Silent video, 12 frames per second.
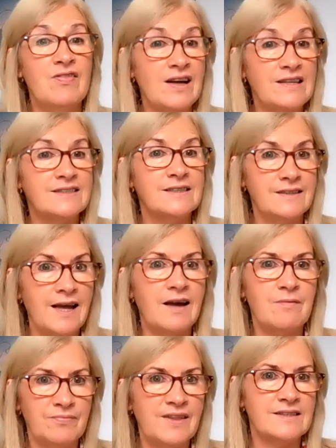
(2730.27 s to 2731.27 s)
And
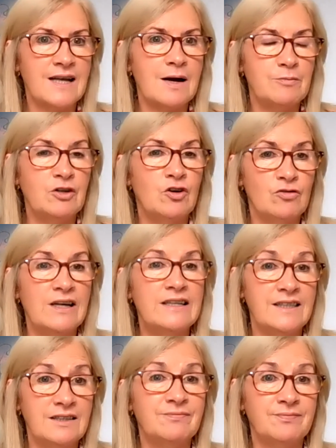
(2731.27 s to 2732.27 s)
that's happening
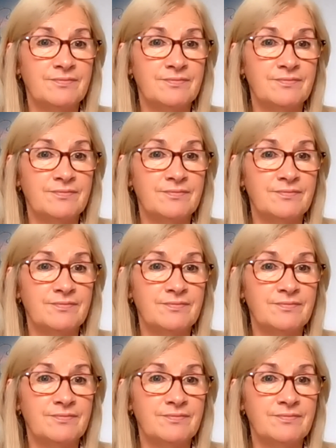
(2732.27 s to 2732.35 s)
already.